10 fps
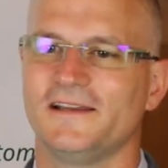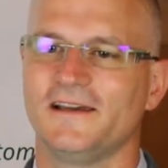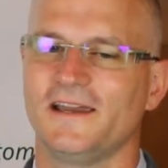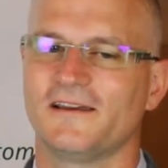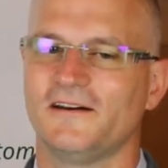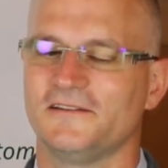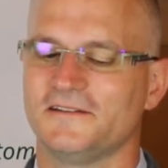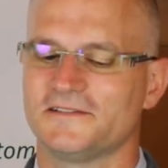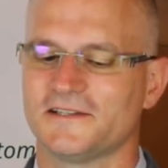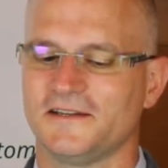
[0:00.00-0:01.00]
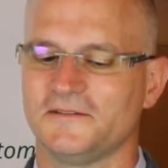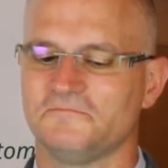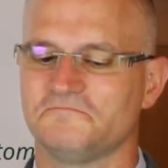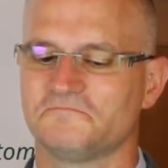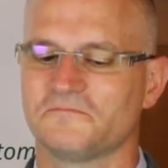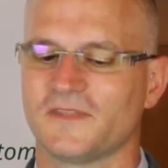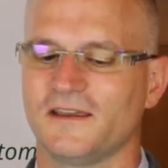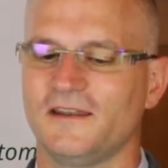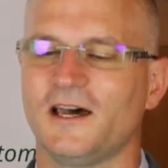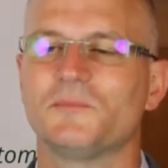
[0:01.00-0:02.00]
I call it
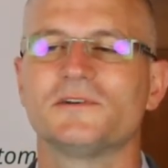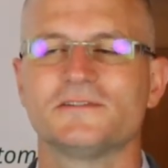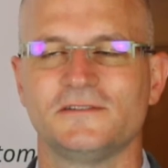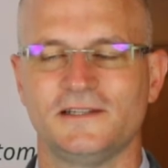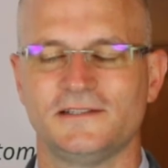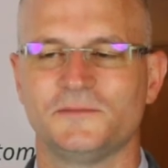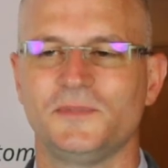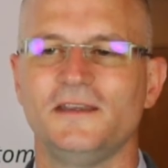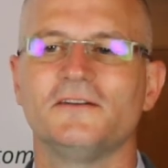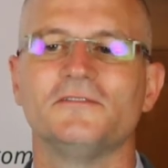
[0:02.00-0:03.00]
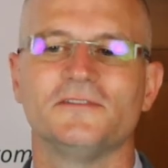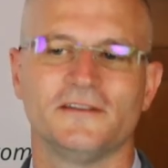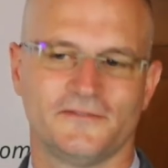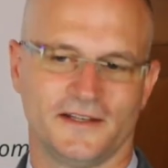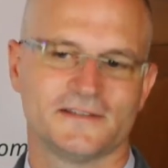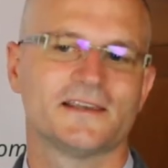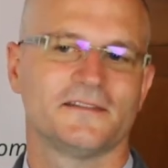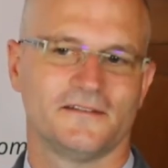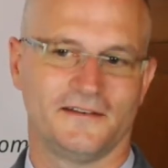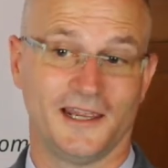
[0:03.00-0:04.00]
an opportunity to peek over the fence
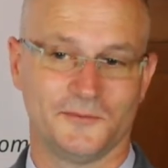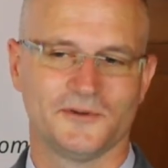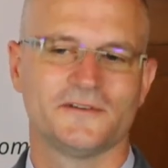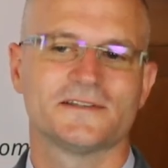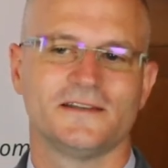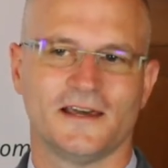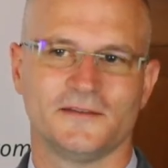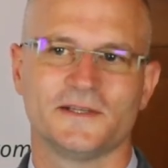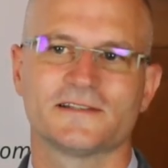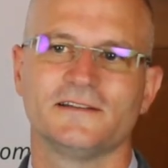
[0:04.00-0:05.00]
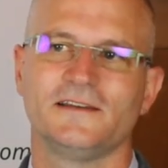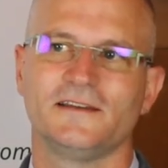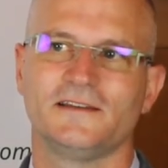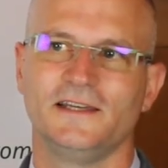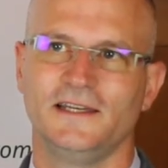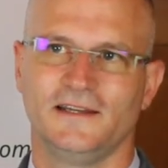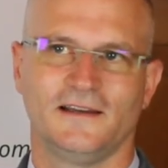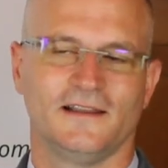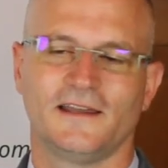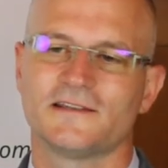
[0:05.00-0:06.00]
at their neighbors anonymously. And
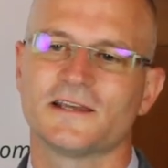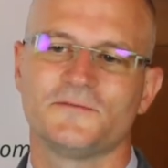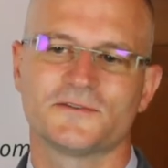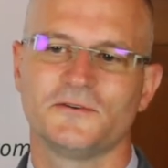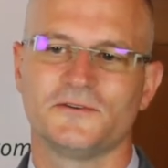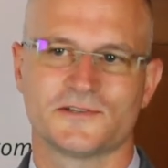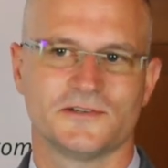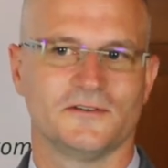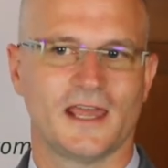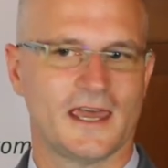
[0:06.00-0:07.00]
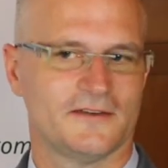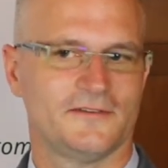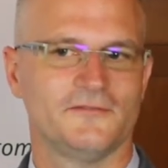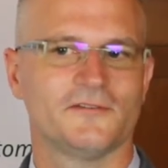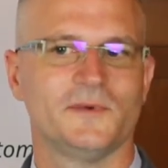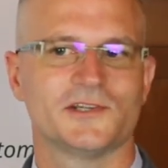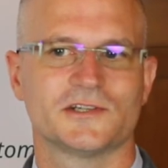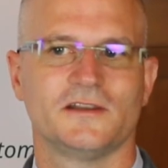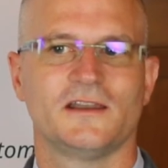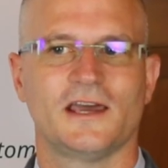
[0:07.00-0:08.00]
a lot of times growers don't have
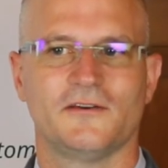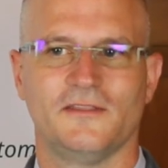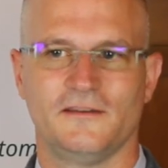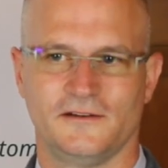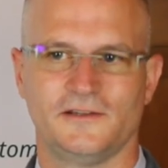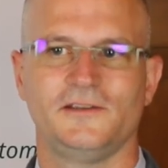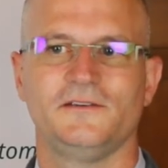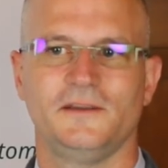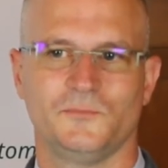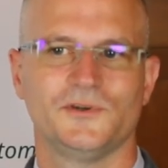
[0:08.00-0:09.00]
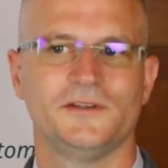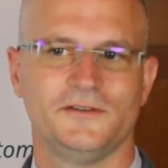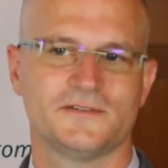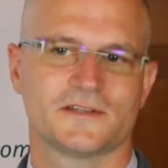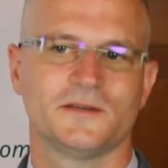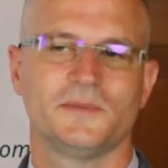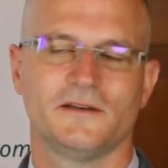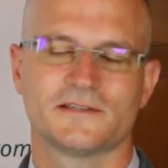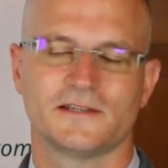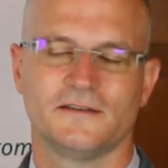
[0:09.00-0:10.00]
information on how their input use
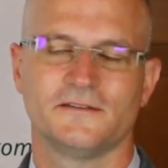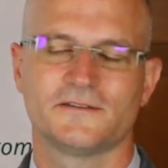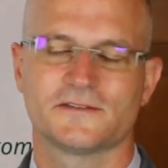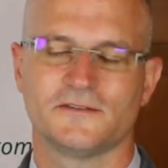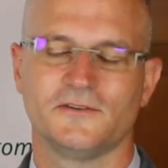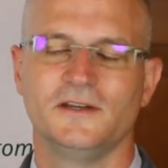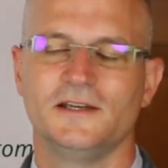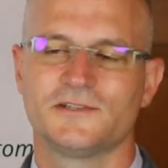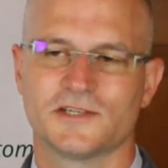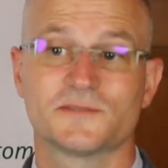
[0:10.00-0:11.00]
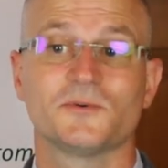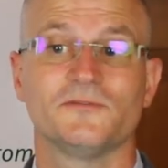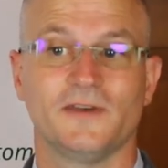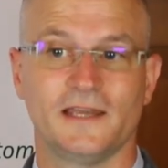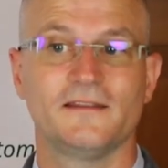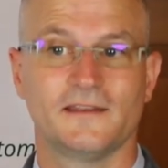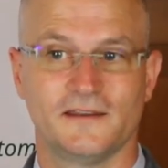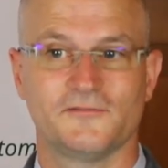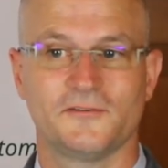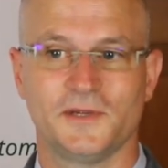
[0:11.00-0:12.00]
compares to others. So just providing that
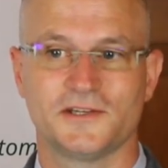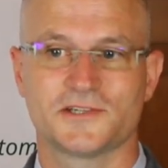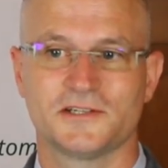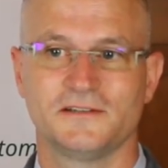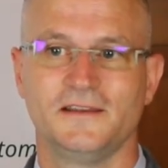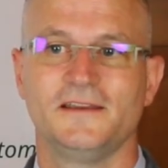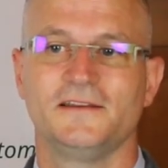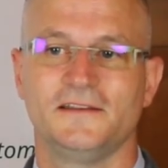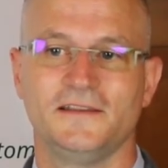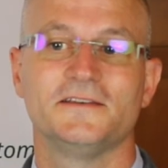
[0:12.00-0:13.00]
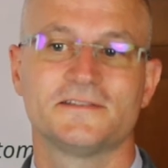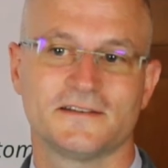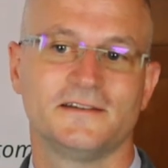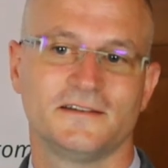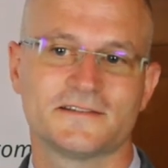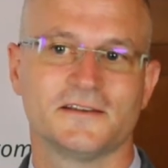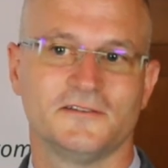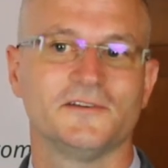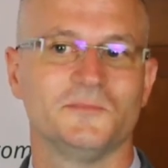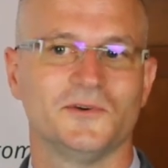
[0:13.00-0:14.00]
information is in
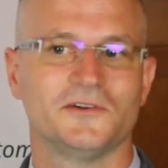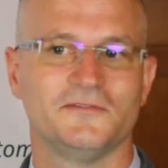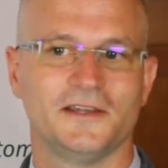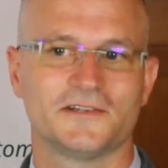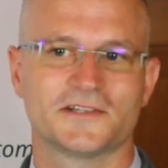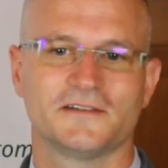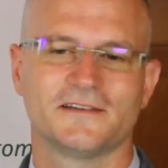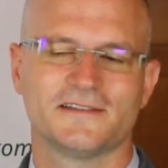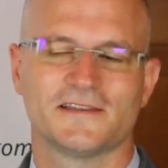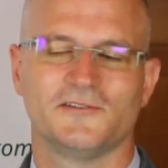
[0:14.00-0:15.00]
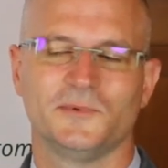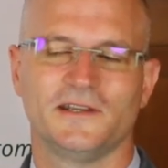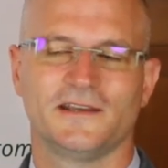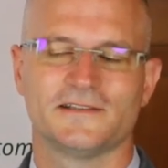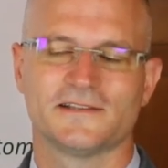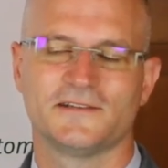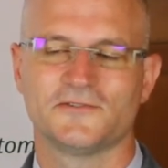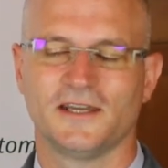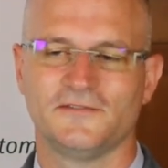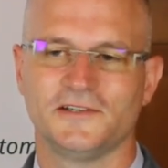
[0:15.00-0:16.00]
itself a motivation, because everybody has that
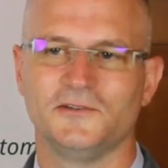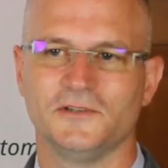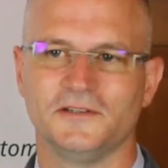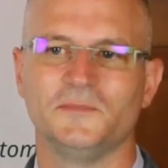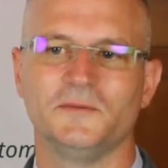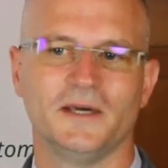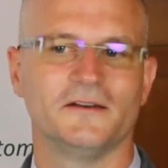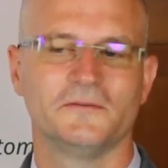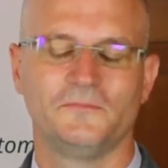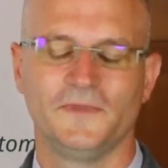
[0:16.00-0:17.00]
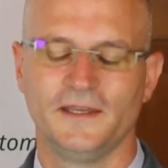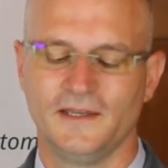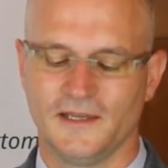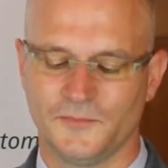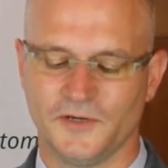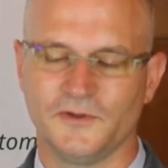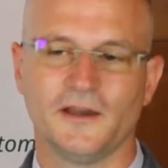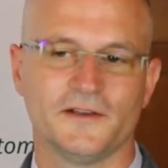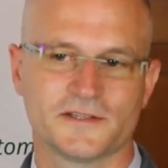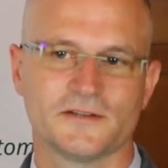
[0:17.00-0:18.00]
drive to do a little bit better. Mm-hmm. But we
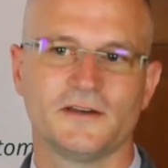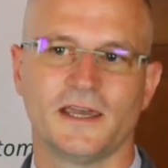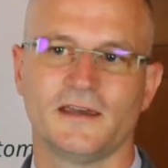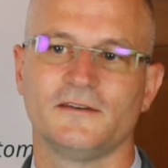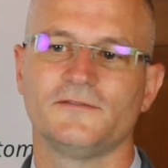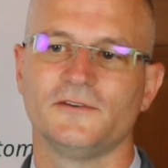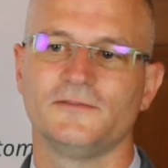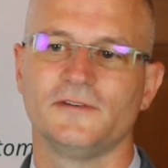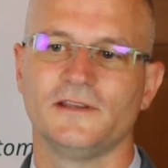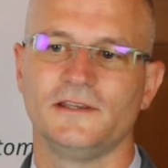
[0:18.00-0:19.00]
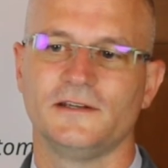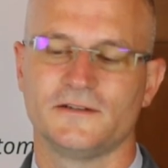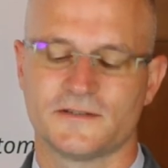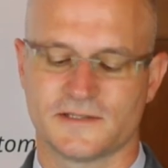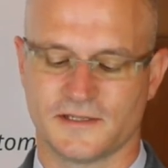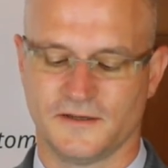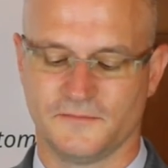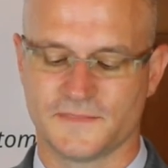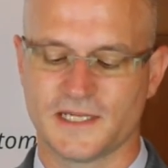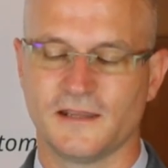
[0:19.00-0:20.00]
also have, over the years,
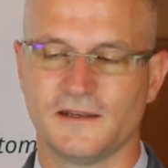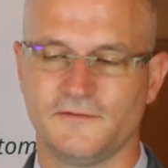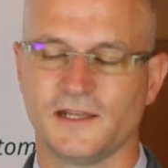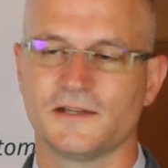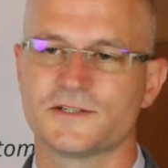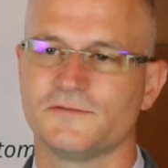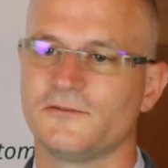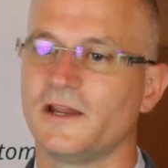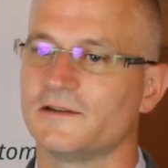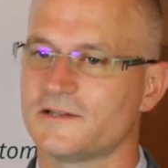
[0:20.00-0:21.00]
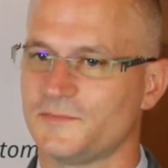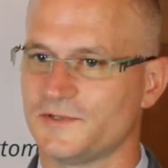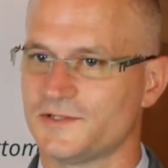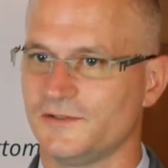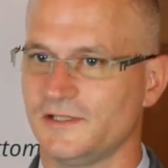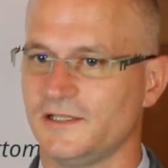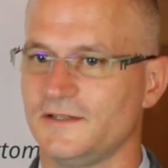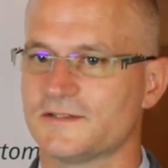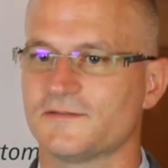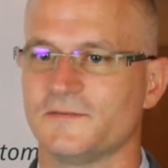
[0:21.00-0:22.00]
taken advantage of grant
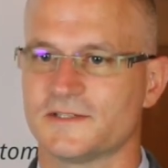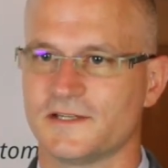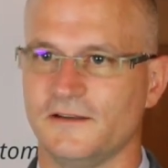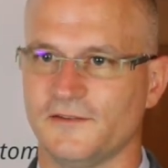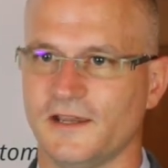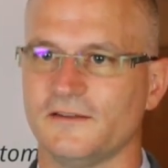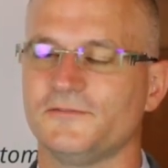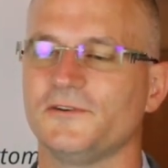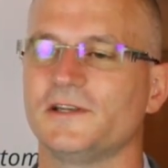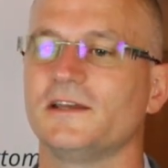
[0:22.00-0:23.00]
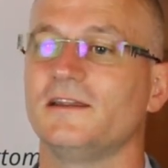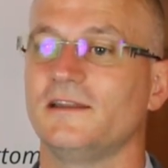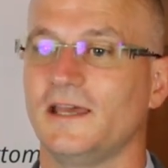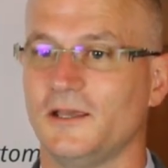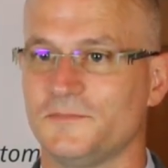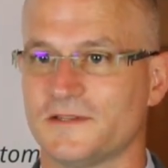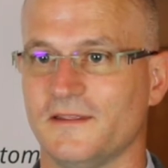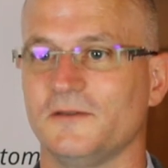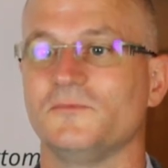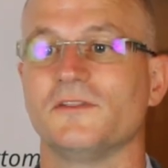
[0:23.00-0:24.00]
opportunities from the state of California and helped
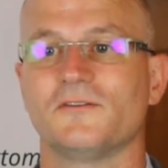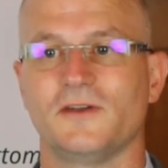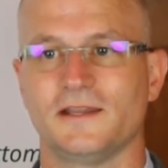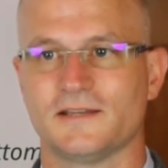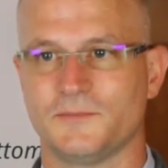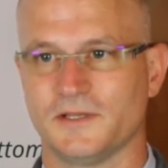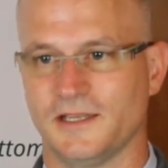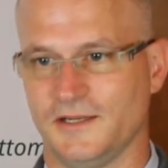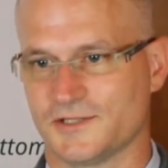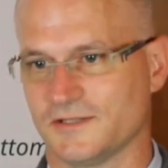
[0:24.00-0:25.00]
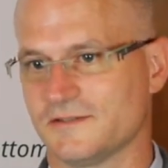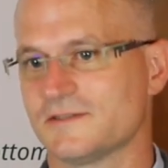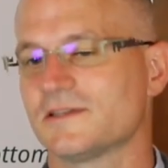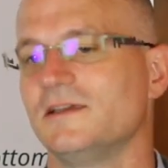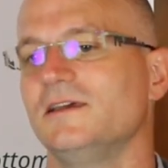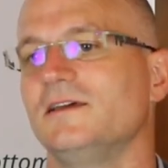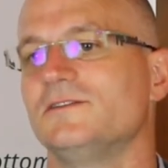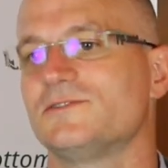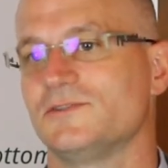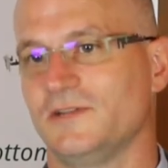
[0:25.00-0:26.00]
them with grant applications
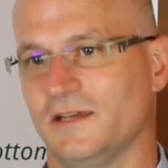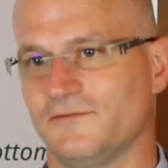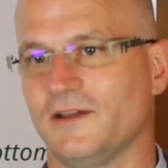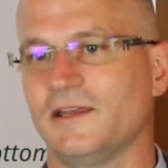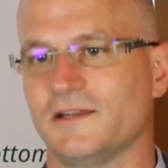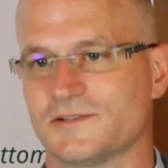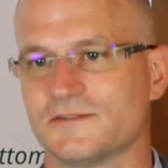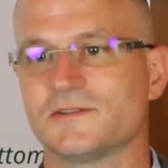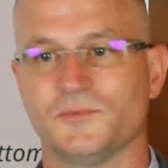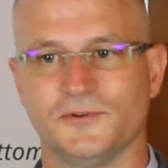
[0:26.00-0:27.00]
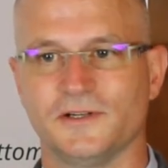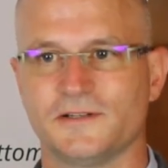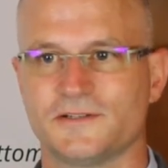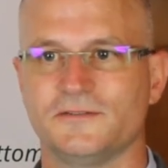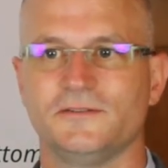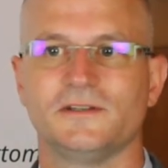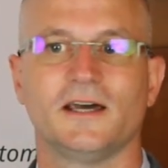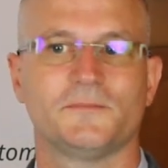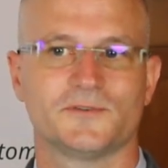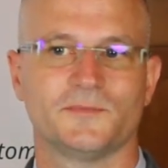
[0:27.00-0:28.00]
to get financial support to
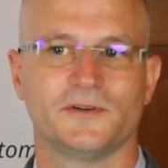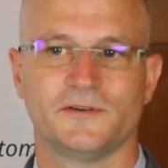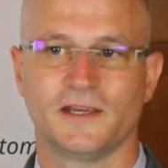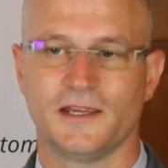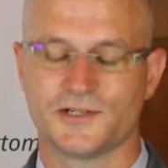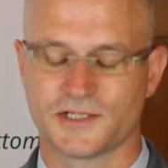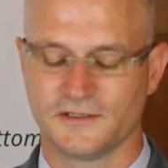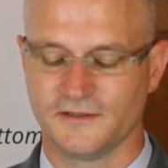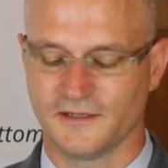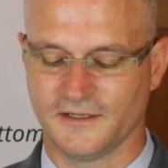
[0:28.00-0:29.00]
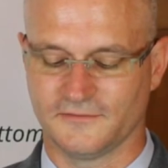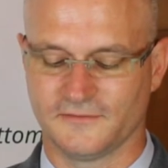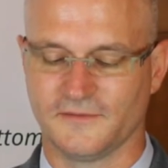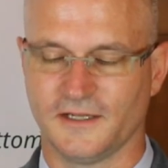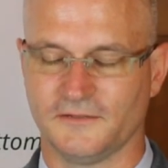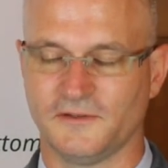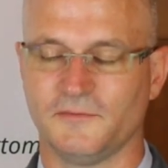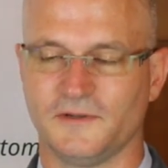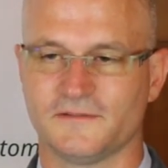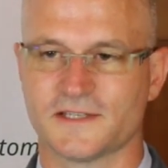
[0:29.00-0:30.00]
adopt drip irrigation. And we've
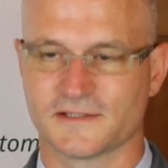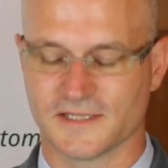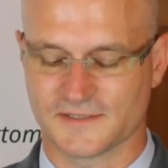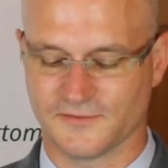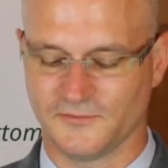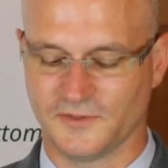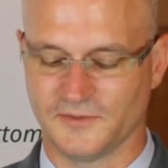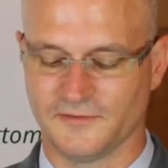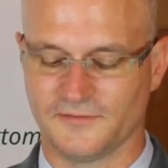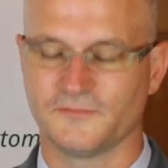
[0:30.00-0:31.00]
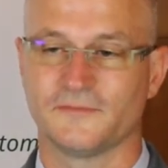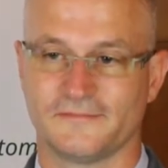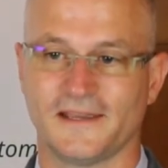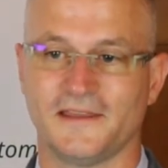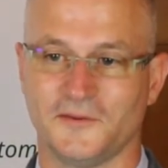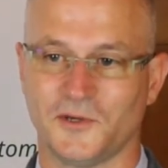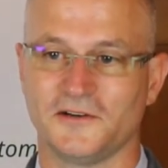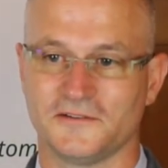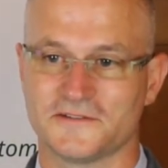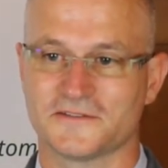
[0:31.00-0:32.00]
been successful when we've had the
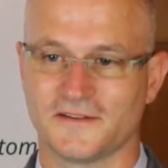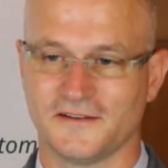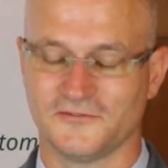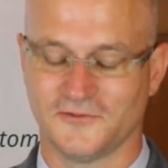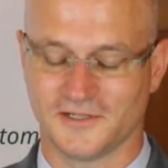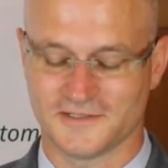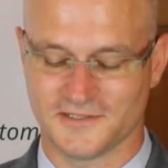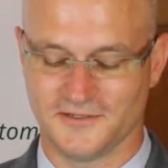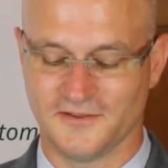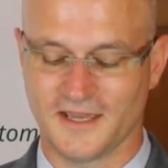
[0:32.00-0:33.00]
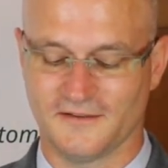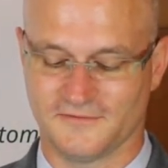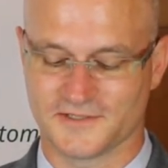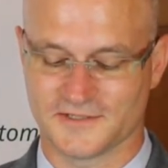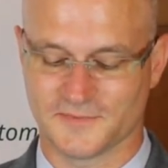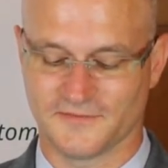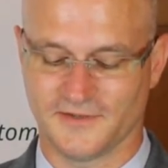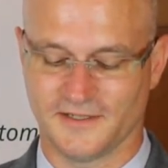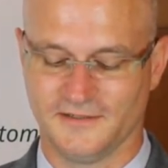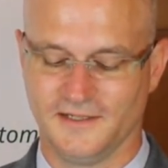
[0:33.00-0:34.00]
partners that have wanted to do that, which has been
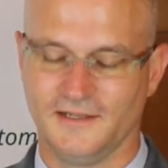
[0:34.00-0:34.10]
fun.